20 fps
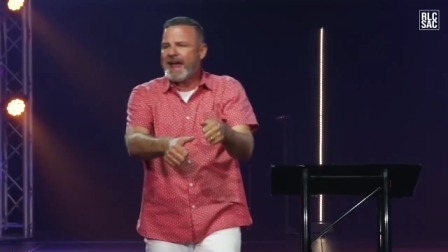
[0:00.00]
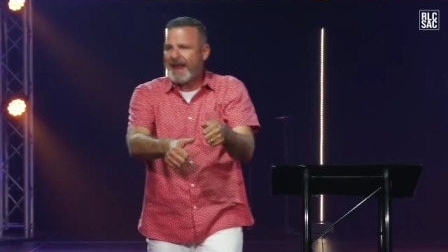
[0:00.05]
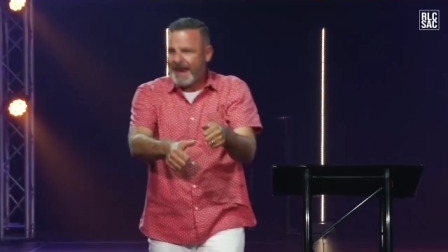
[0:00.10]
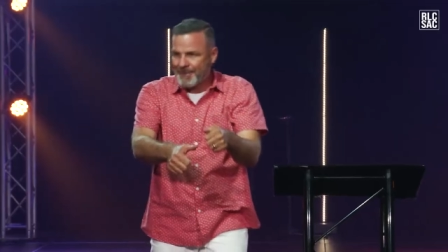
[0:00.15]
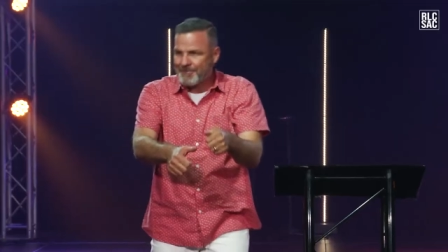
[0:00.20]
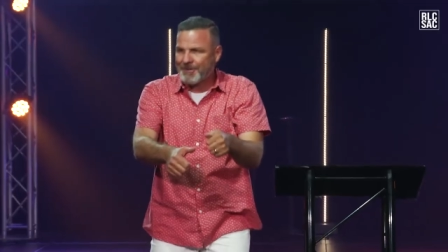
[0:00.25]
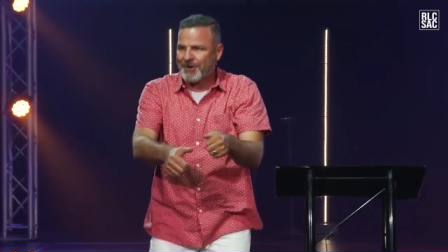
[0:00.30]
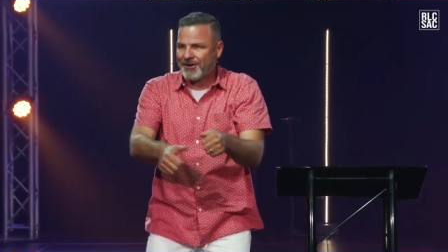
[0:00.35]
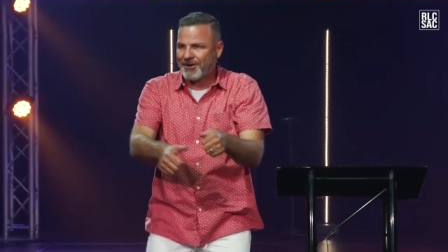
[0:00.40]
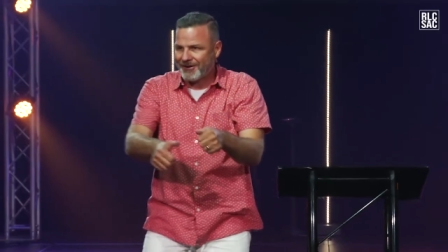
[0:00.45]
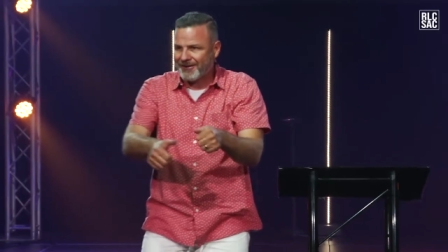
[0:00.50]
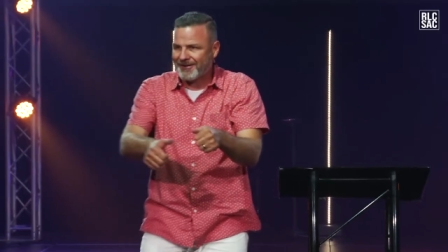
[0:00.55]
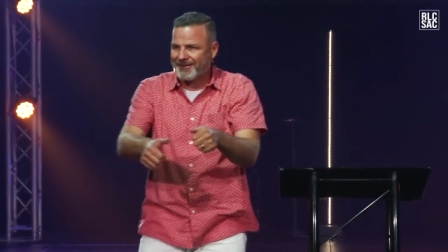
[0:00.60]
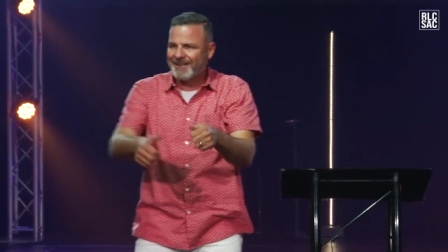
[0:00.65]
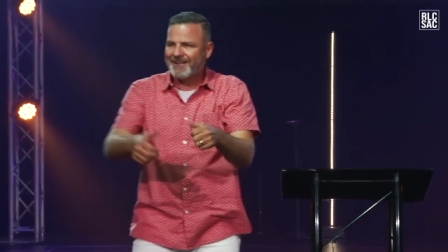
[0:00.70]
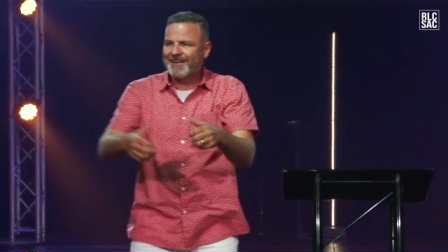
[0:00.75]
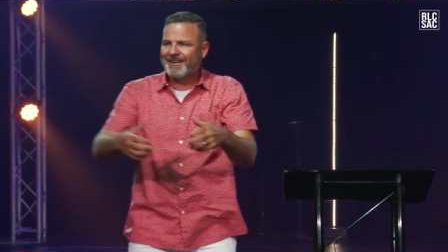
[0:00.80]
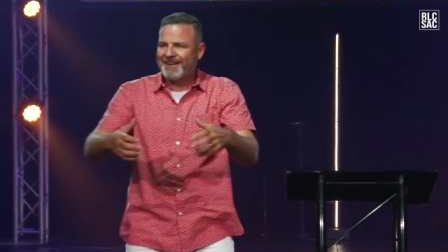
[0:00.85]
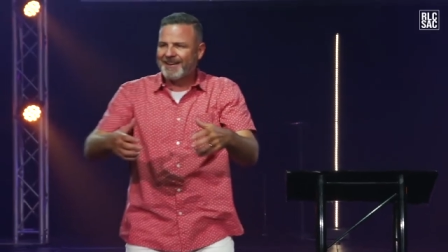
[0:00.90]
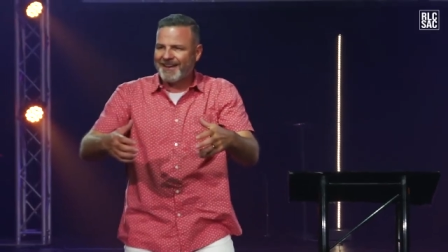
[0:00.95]
a hammer.
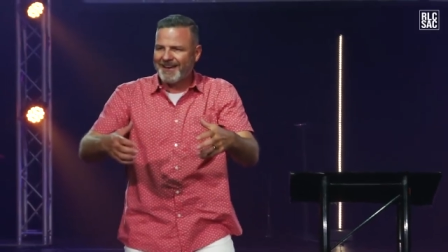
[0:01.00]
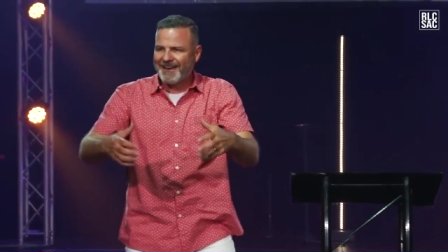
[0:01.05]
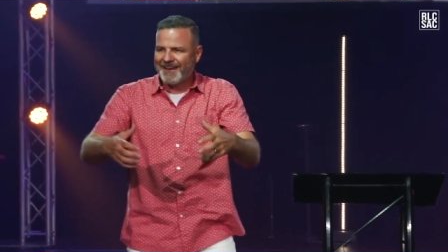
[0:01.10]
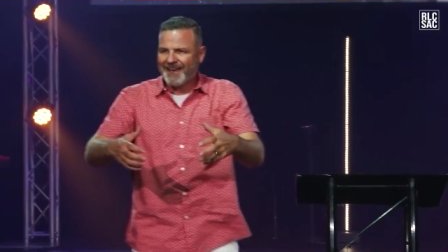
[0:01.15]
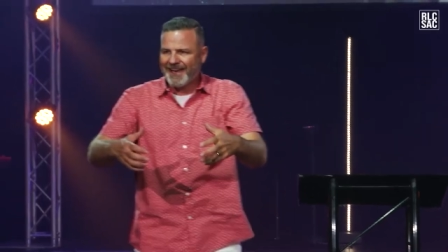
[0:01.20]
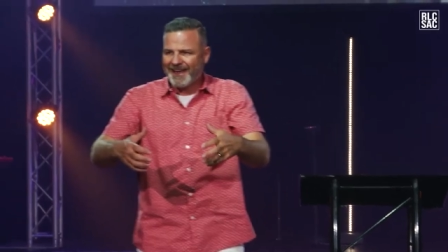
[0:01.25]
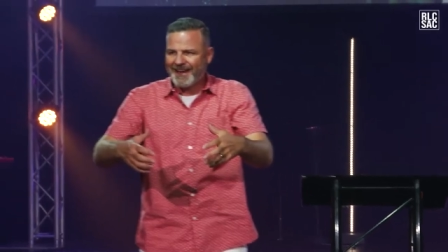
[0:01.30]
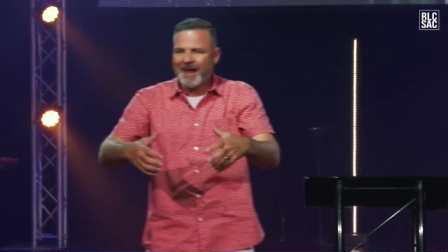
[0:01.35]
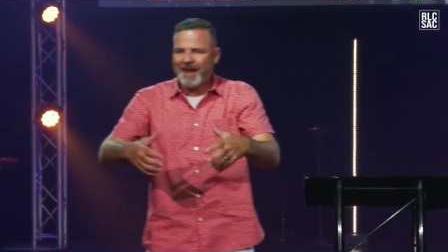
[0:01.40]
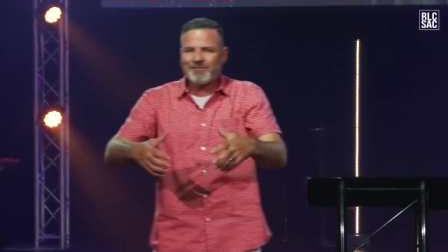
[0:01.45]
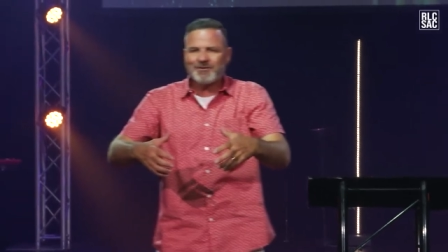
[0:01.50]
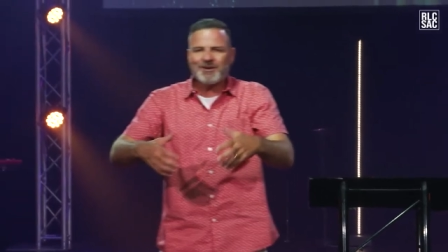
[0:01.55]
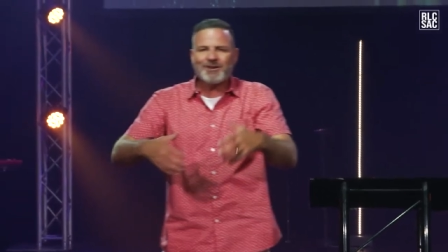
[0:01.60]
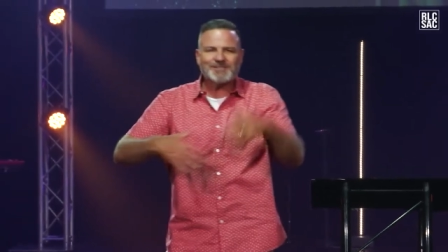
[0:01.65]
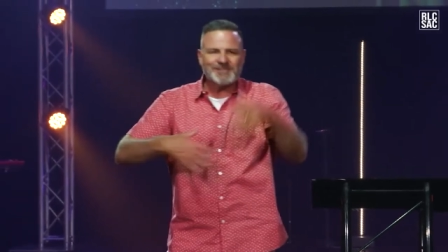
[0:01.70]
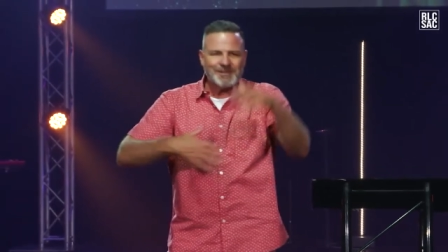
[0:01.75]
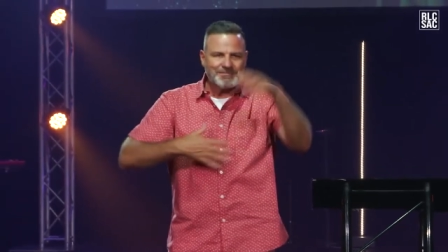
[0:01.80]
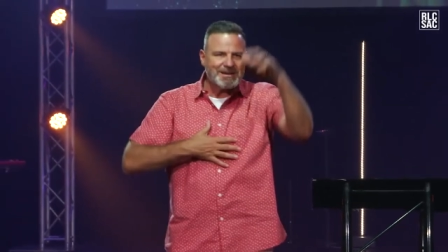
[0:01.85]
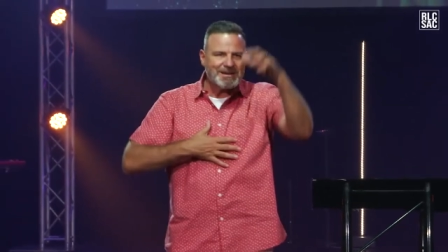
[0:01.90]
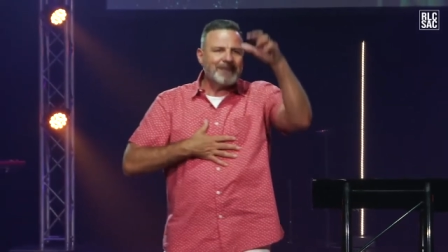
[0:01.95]
And how many
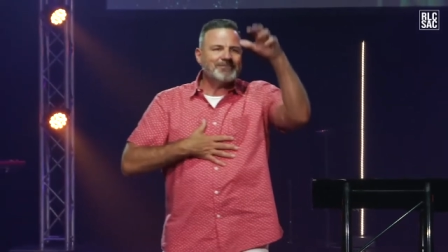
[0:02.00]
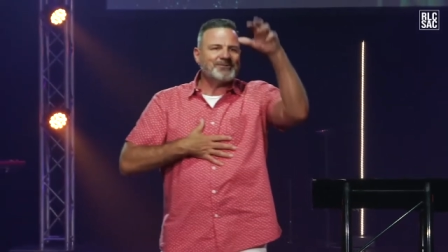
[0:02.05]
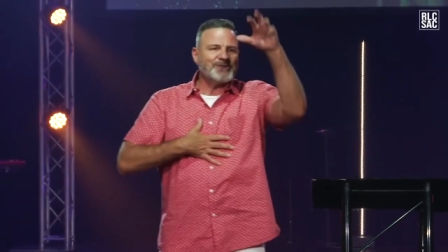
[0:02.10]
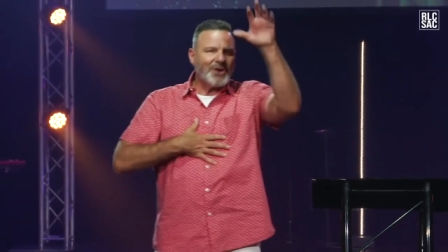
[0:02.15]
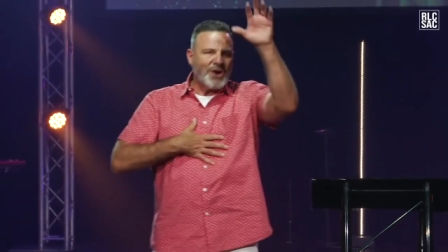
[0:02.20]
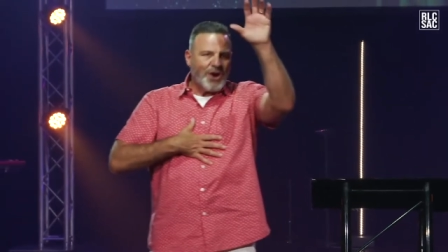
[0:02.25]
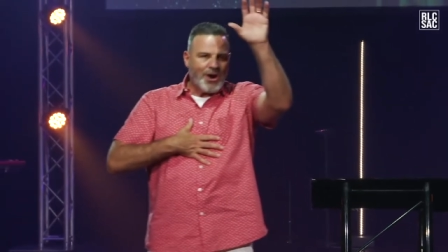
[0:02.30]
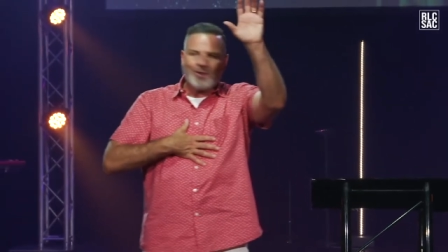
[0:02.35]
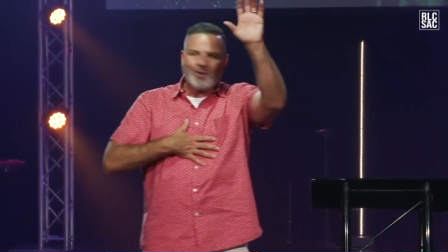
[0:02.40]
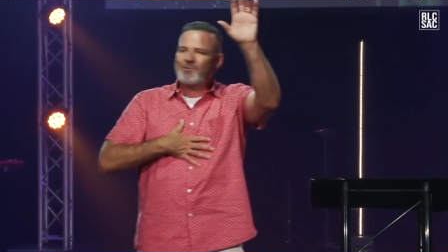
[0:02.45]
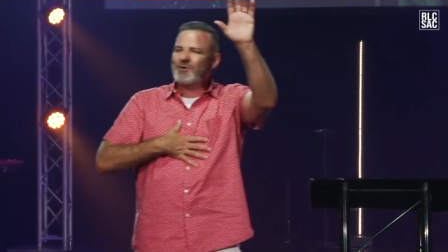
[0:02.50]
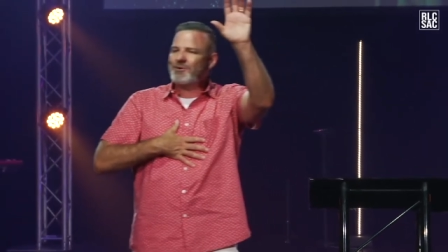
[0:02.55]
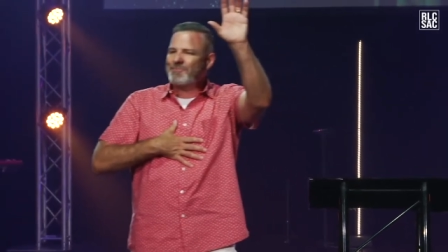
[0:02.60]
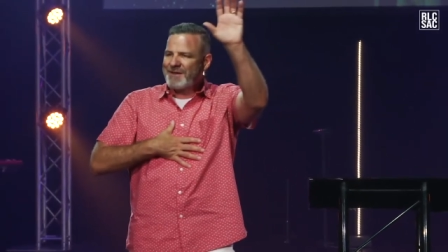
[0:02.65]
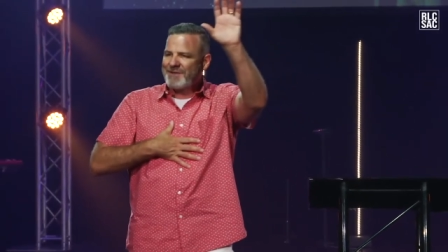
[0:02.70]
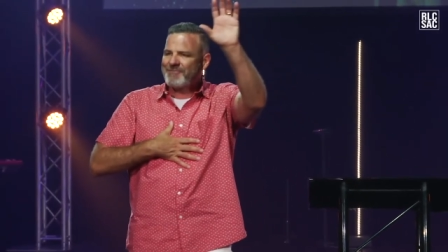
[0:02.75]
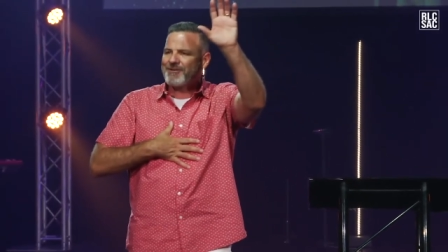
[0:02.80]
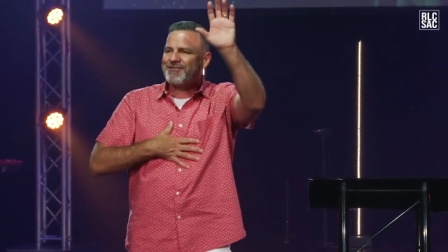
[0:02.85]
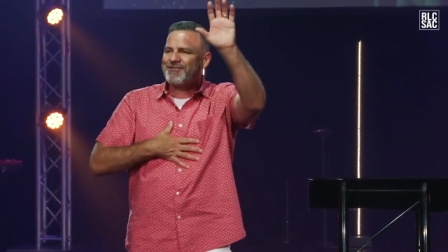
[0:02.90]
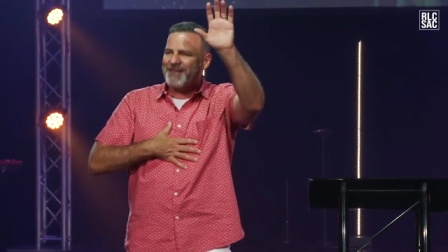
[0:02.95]
know sometimes your heart will
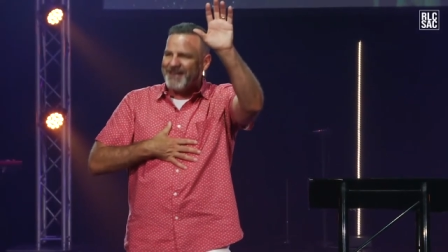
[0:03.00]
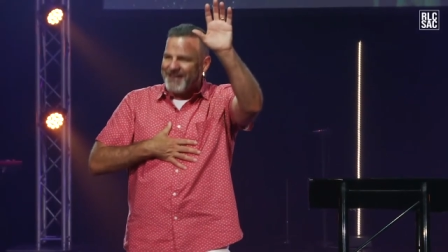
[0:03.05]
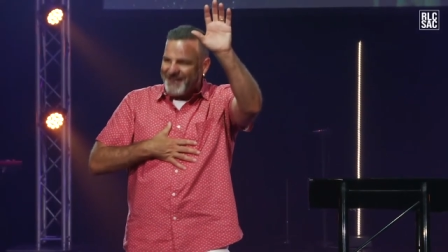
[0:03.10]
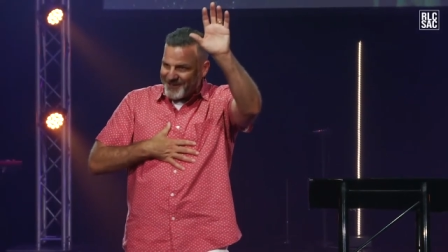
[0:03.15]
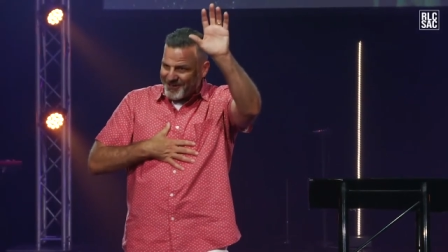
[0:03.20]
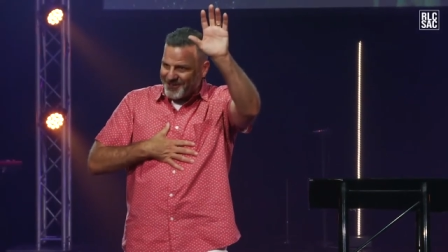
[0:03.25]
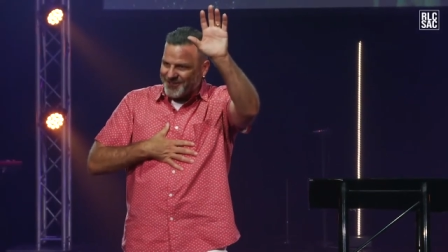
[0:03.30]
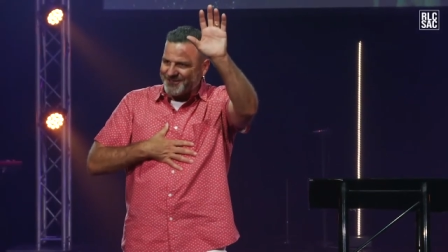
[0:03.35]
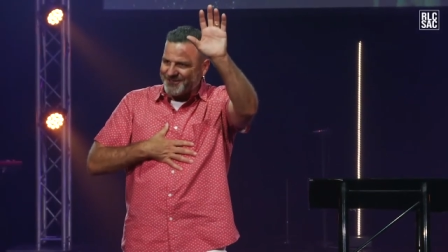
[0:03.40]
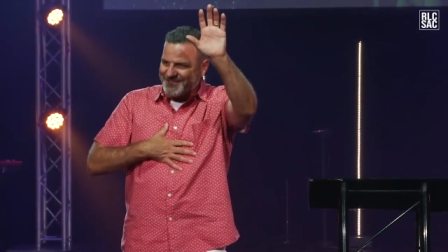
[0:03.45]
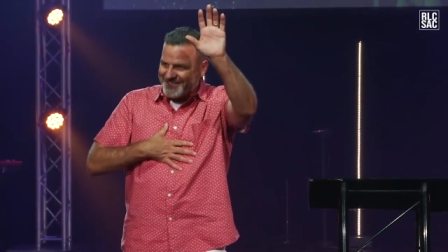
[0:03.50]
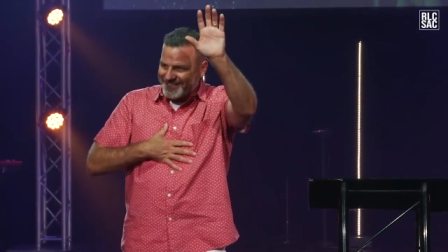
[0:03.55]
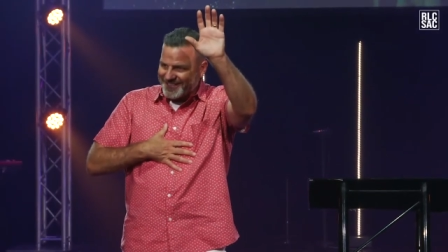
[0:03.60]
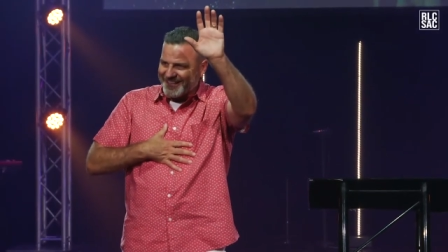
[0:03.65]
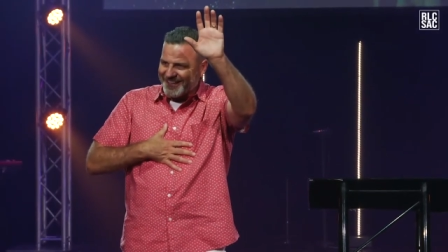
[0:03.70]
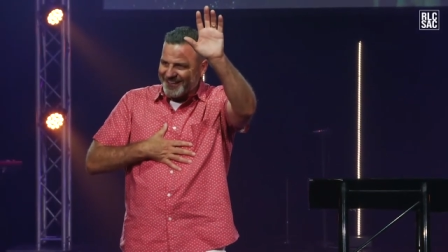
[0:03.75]
be revealed?